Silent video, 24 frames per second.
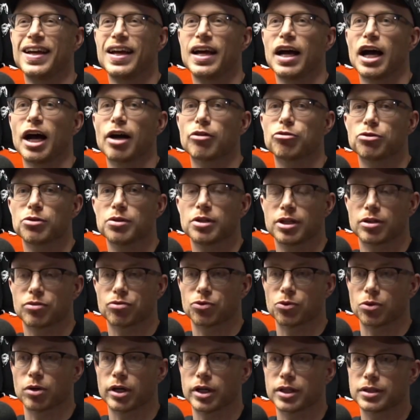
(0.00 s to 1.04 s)
I feel like
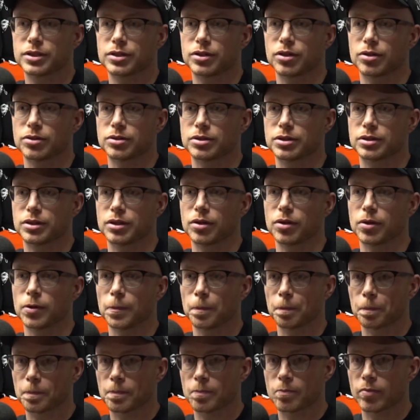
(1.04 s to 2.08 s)
for us, there's still,
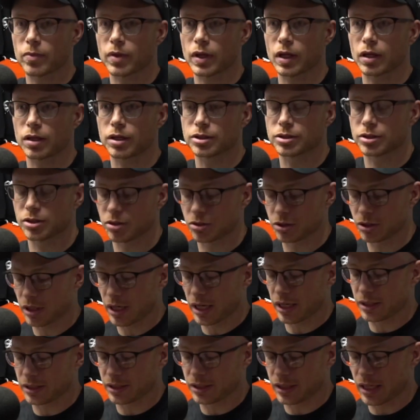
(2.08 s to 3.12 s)
because there's
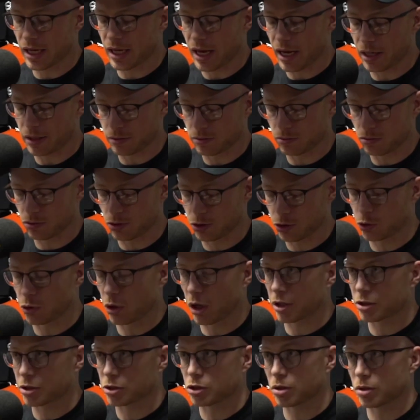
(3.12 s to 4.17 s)
like set
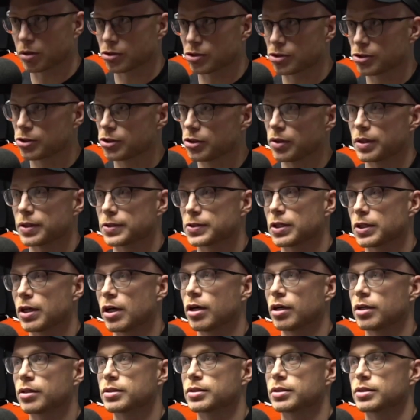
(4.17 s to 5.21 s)
structures to the
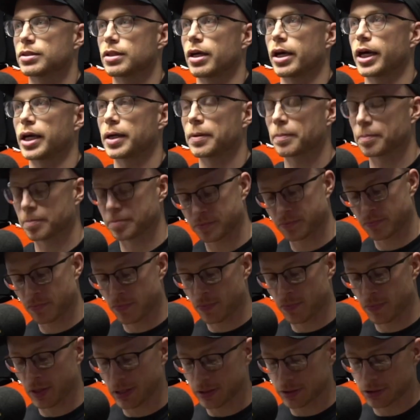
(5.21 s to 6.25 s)
songs. Like,
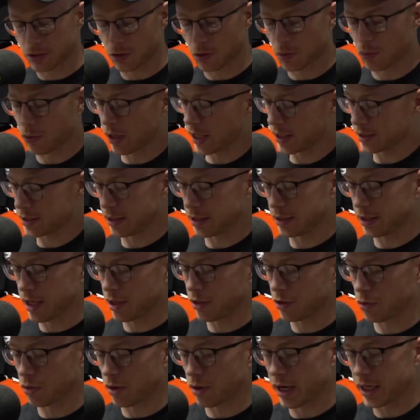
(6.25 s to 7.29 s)
so when I sit down
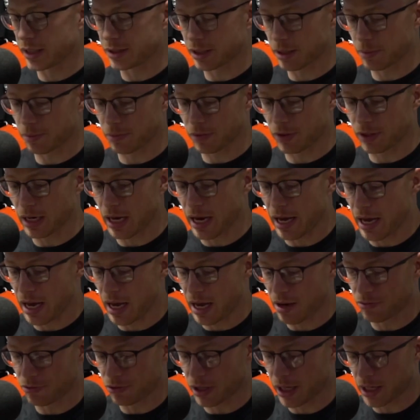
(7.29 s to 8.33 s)
to write something, I
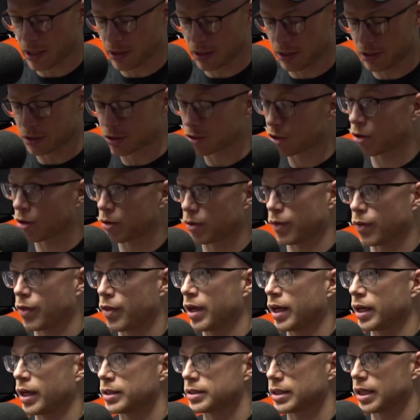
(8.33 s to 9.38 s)
have like these certain
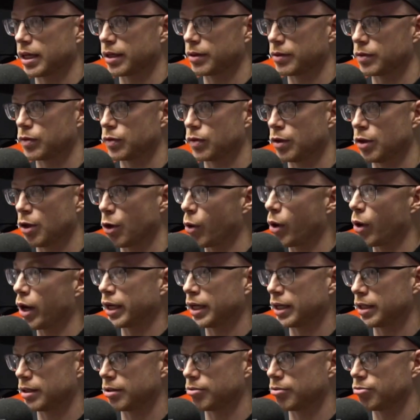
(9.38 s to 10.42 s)
things I know I
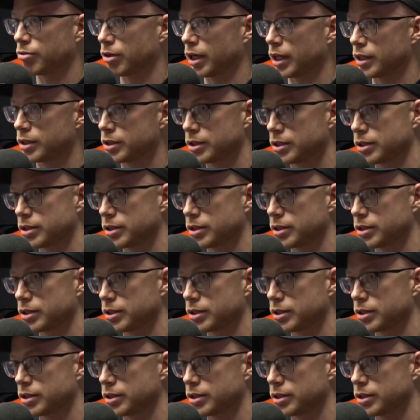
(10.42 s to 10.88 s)
need to finish.